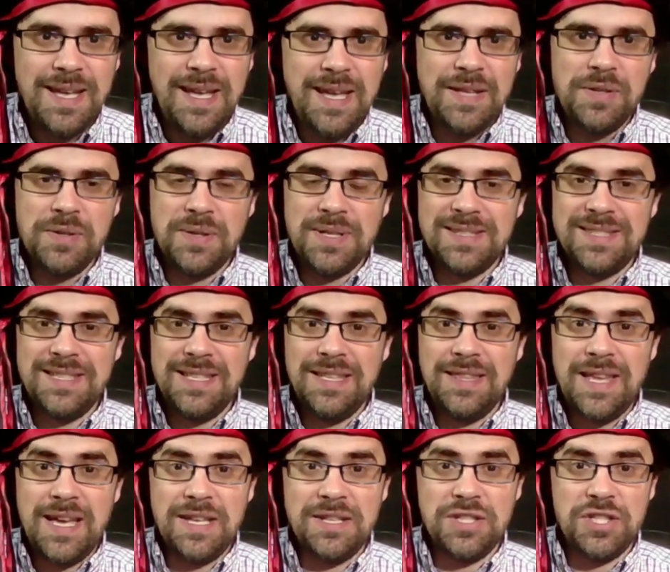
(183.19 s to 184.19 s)
And you can see
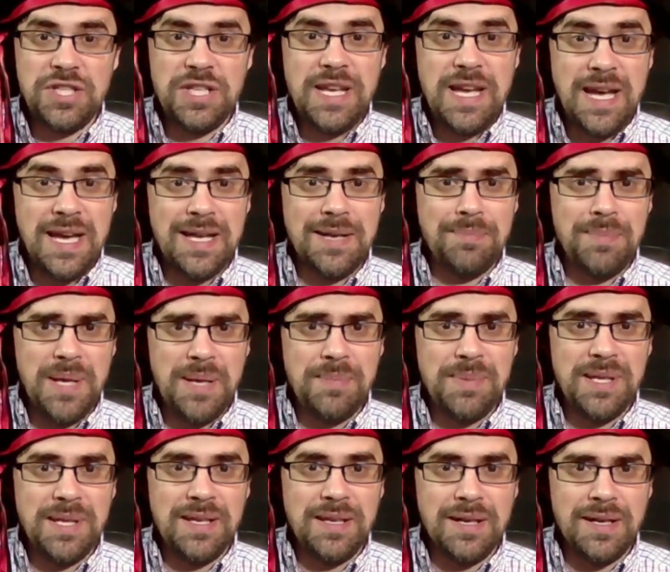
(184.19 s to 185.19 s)
that she had
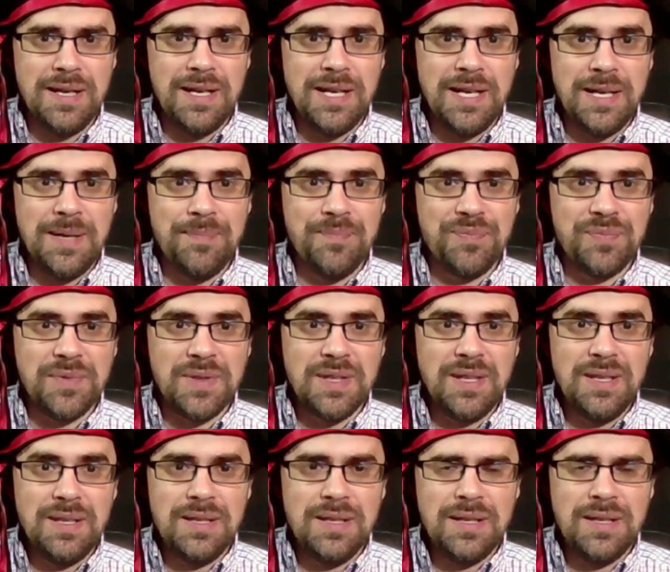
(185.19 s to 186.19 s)
maybe a
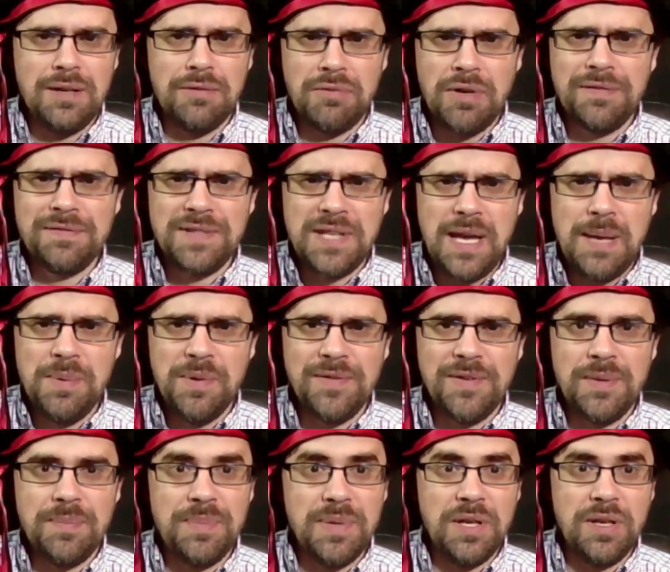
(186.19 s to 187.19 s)
rough time of
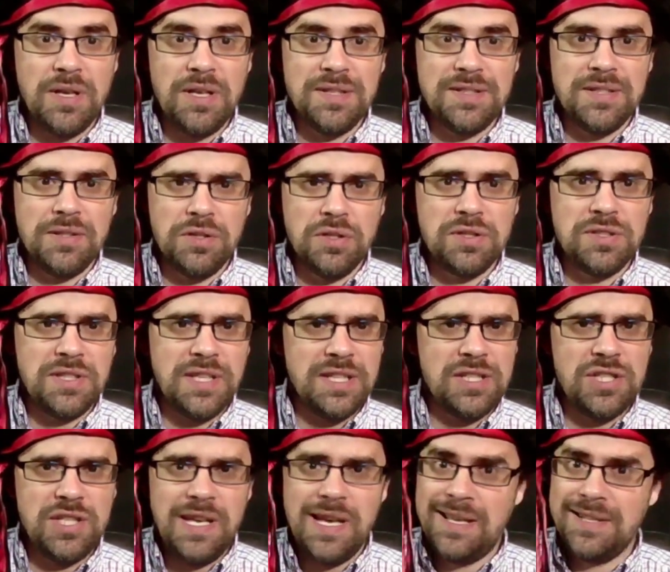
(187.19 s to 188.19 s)
it because it looks like
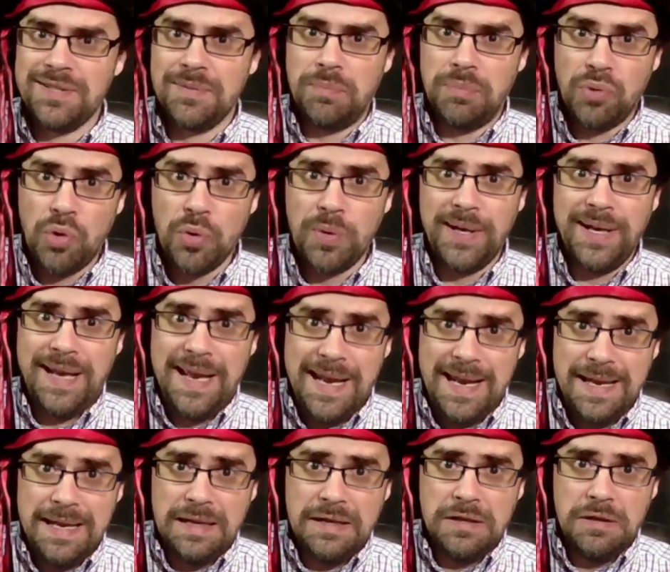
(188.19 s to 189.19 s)
she has a broken
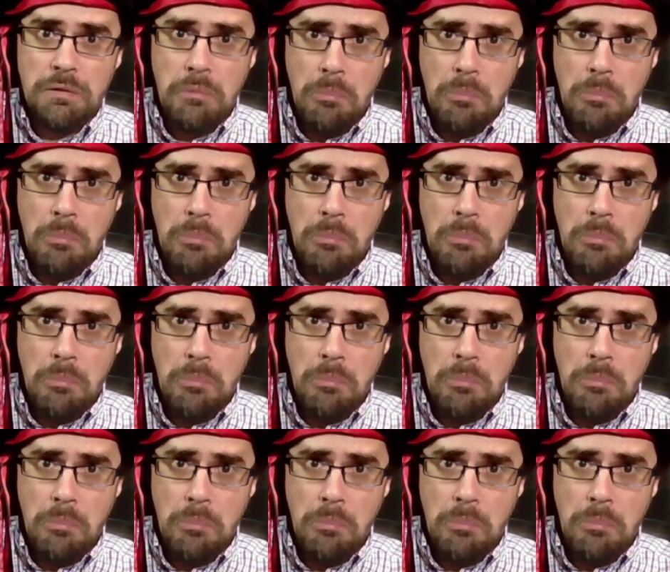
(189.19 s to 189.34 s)
hand.